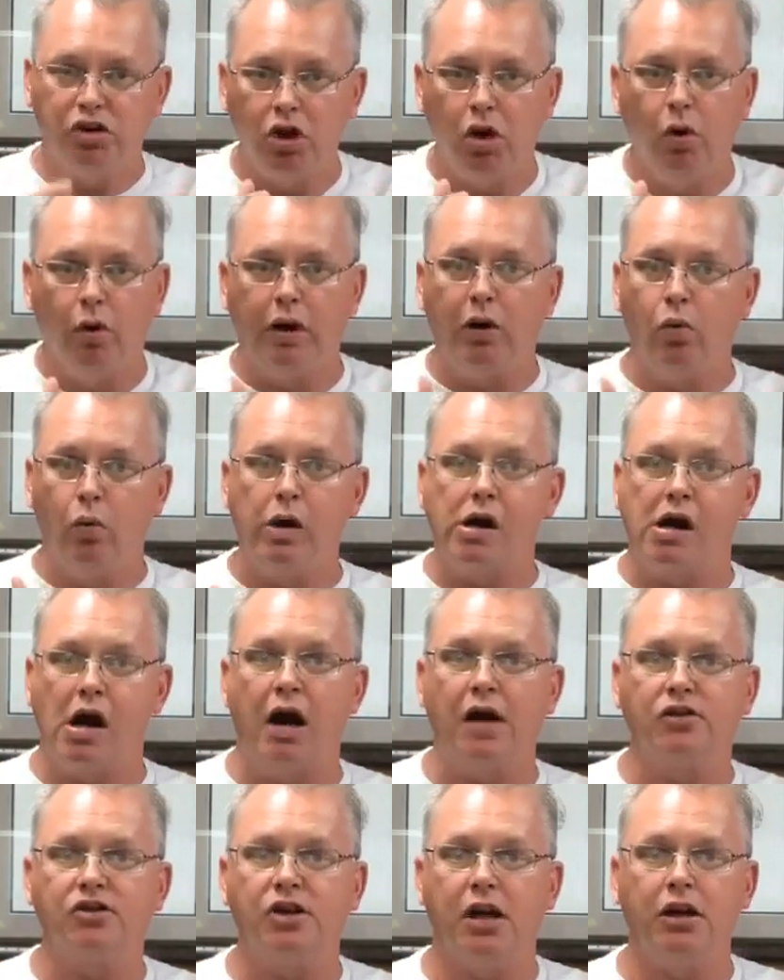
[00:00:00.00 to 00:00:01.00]
doing what
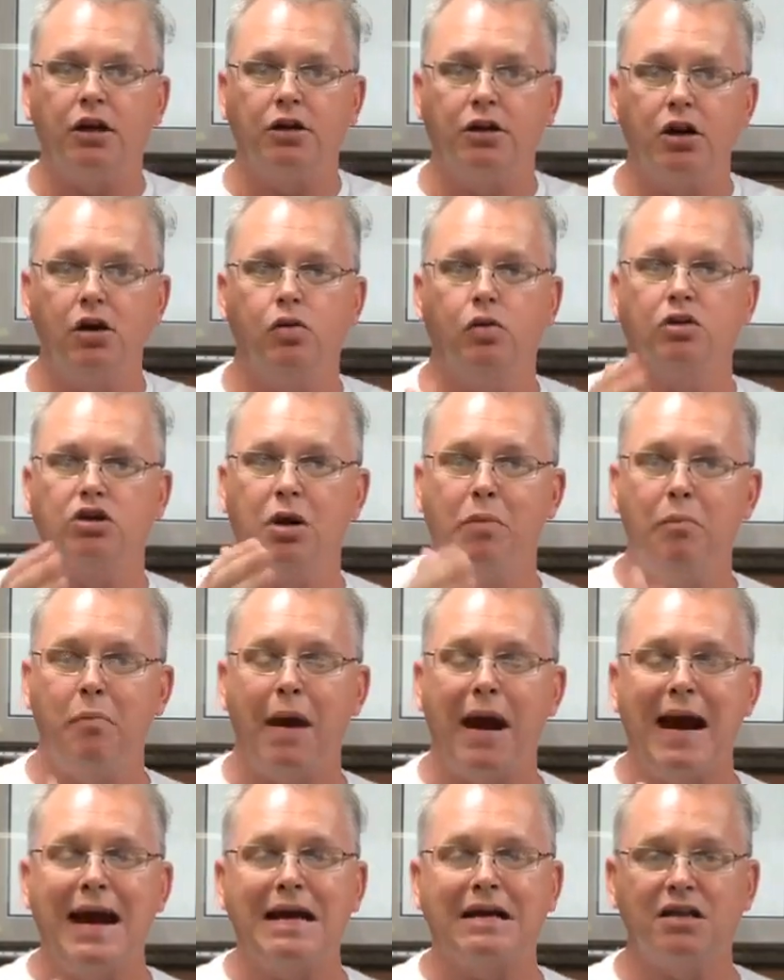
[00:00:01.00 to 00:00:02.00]
God said to do, to
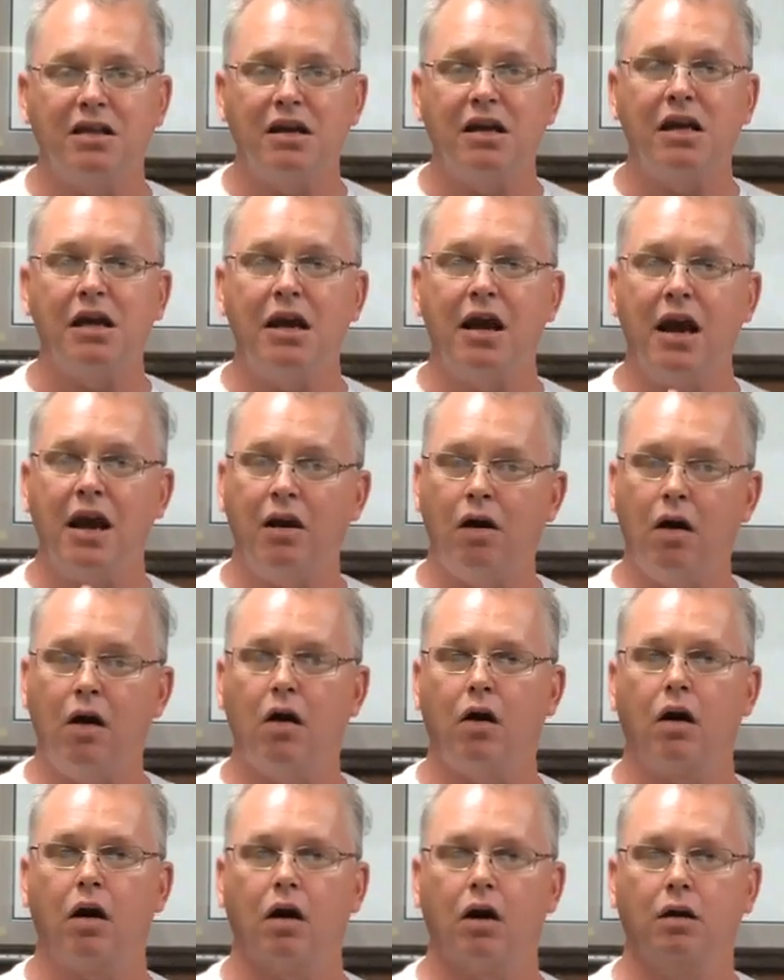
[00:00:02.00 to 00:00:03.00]
make thee an
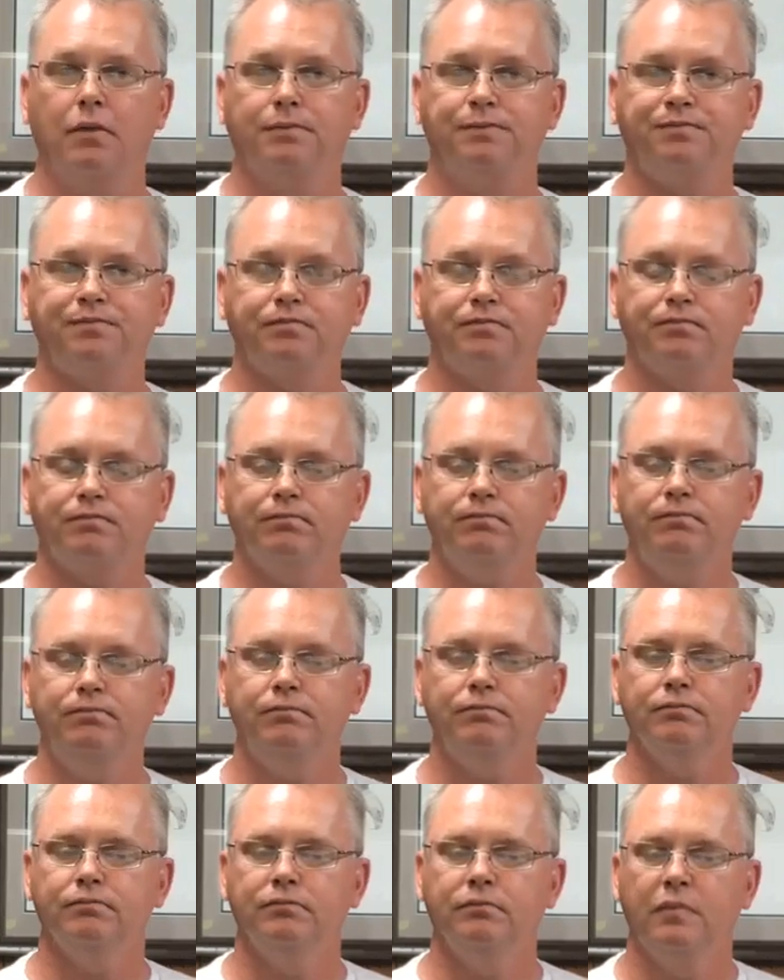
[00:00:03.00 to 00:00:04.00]
ark.
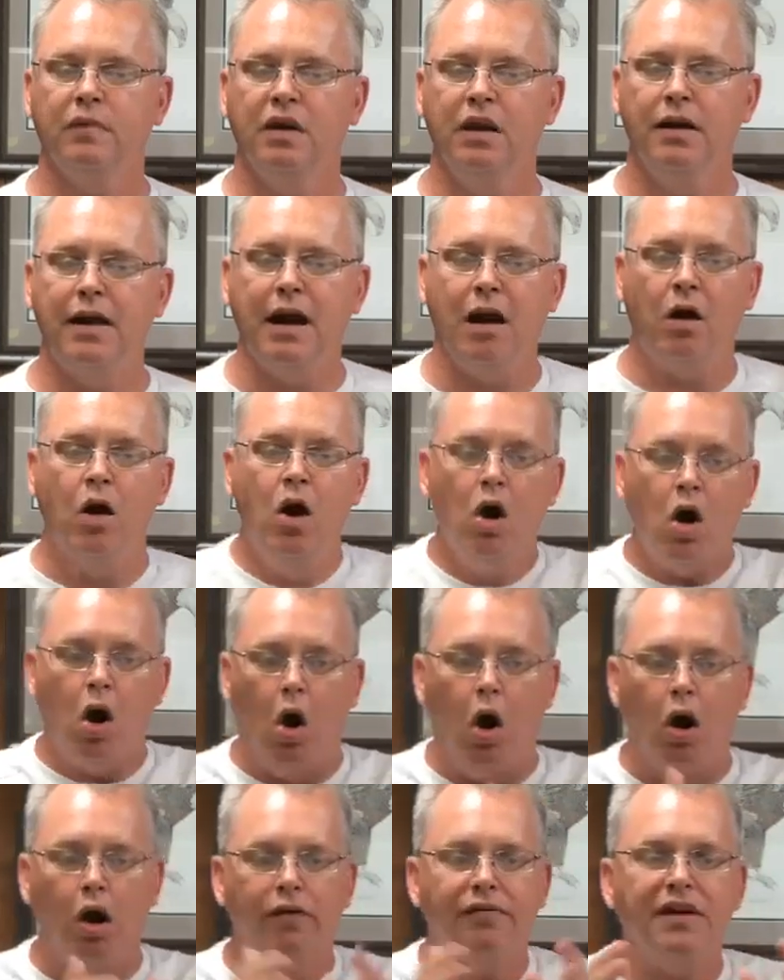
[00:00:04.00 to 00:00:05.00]
Now,
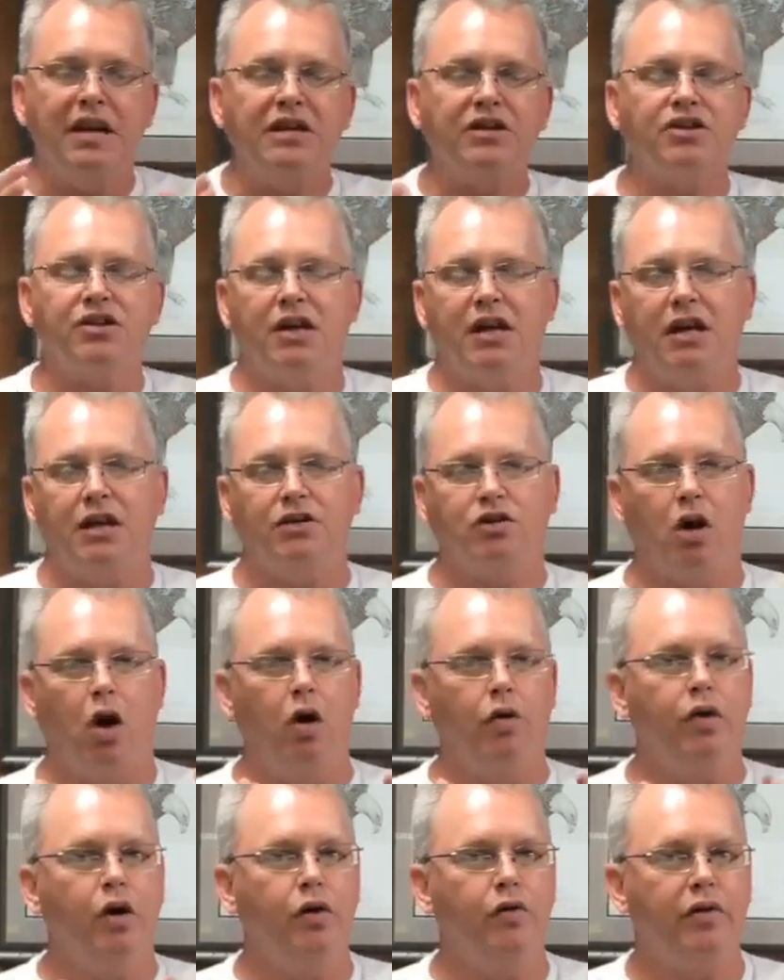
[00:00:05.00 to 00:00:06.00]
all of these things,
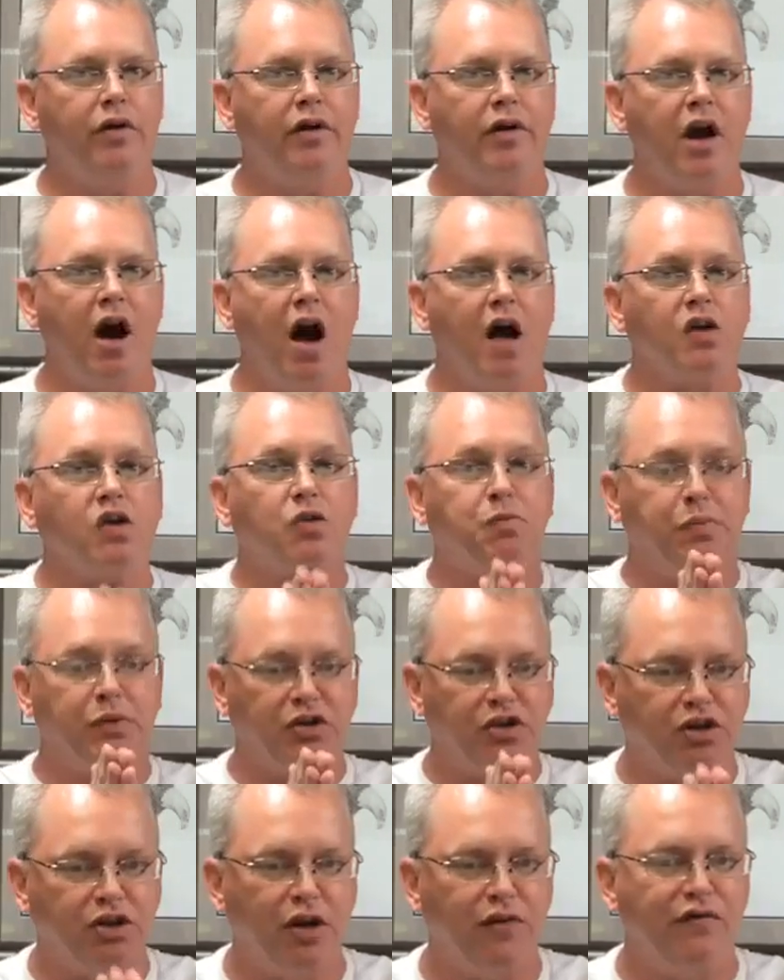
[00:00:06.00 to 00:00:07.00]
although they're not
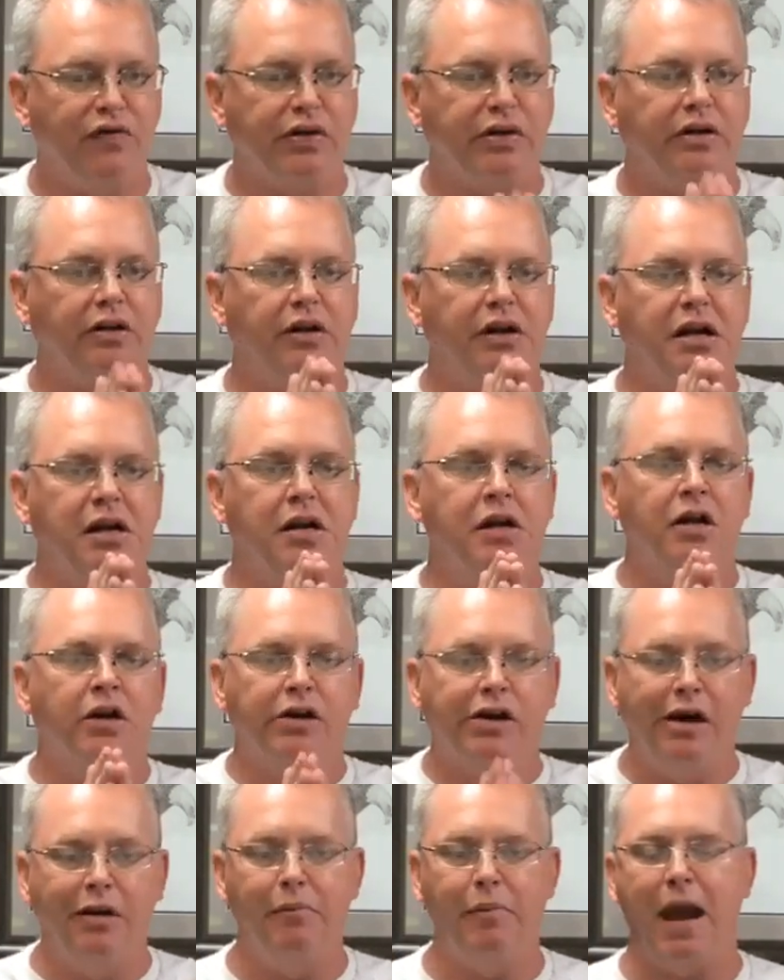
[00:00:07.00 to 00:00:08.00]

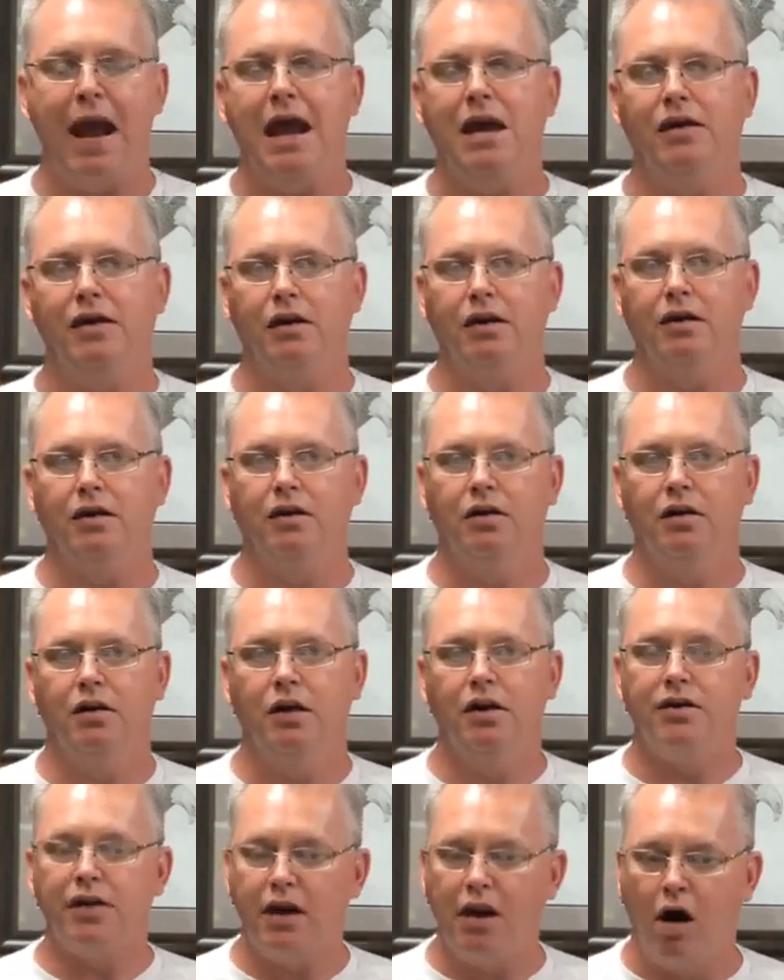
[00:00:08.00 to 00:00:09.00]
specifically commanded,
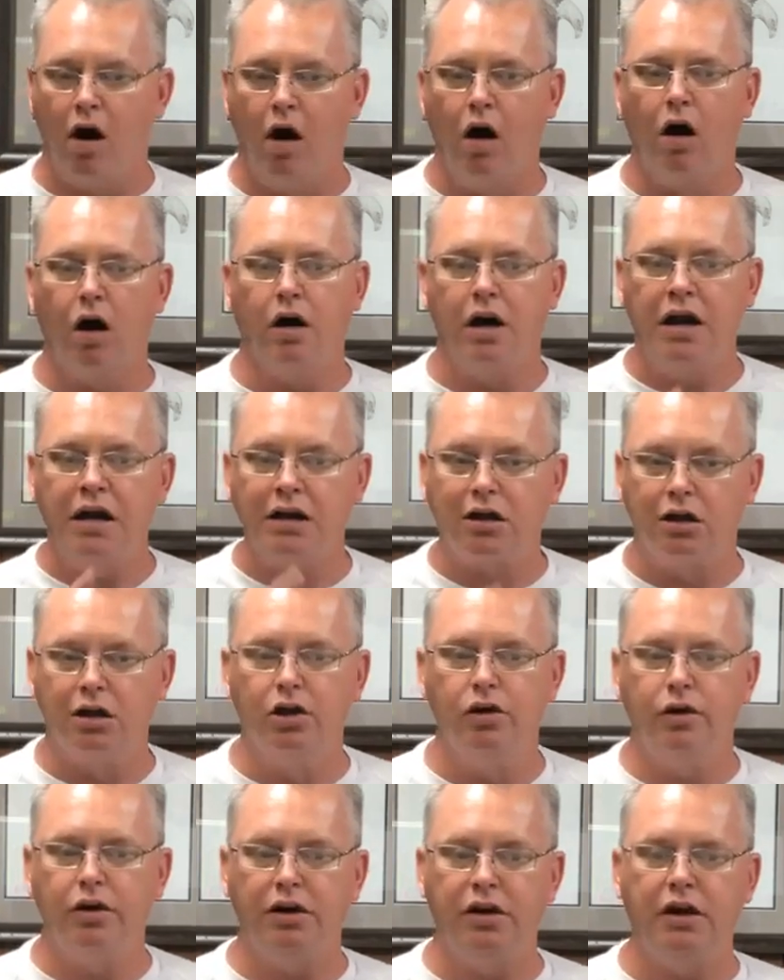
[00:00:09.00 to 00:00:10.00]
they are
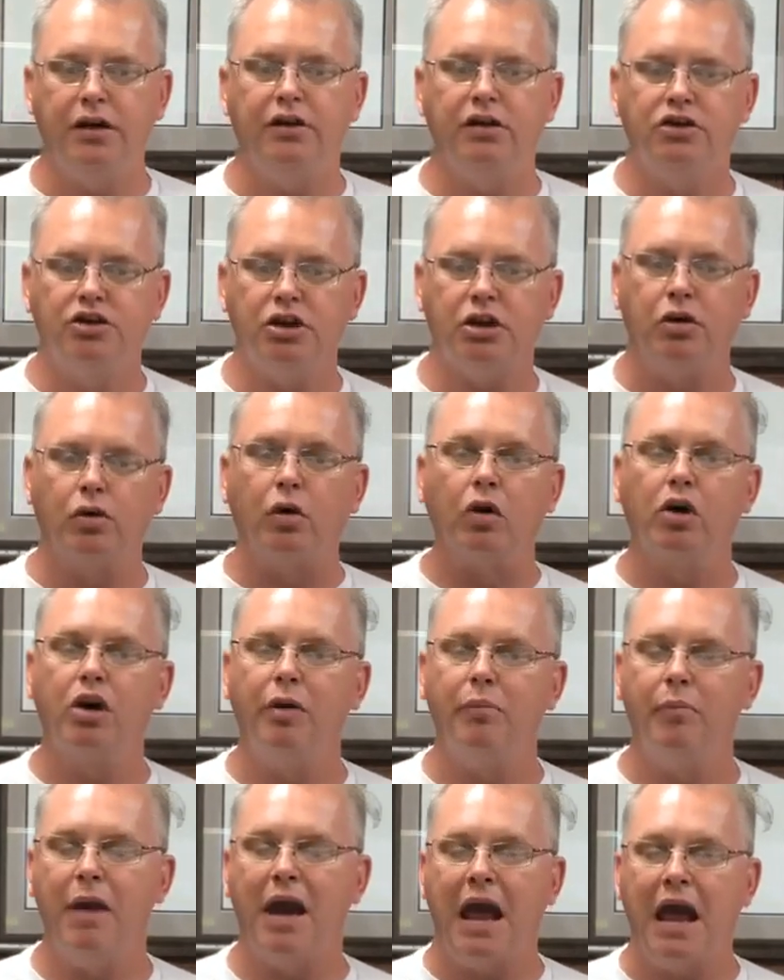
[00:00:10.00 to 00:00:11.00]
included in the
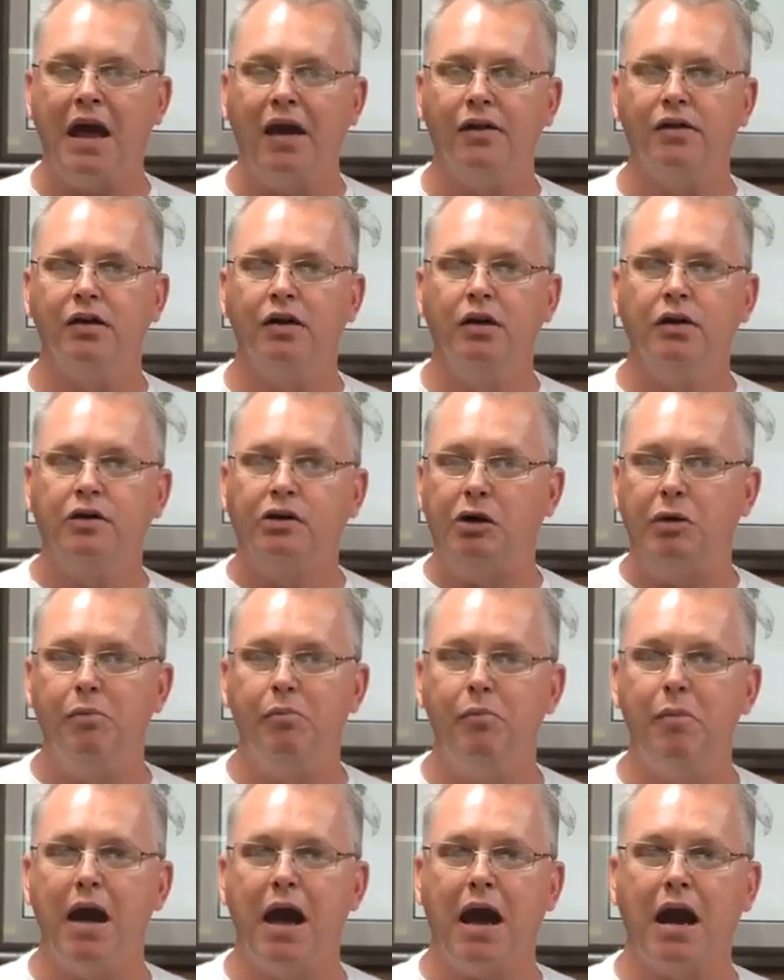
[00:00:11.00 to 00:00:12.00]
general command
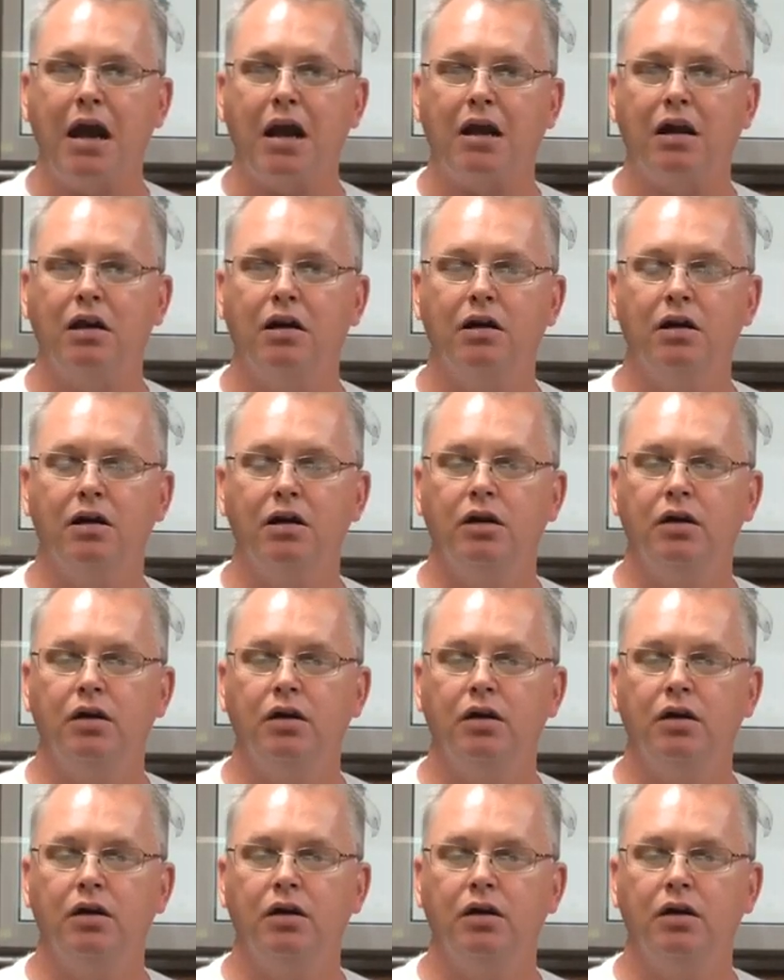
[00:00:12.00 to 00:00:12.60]
to make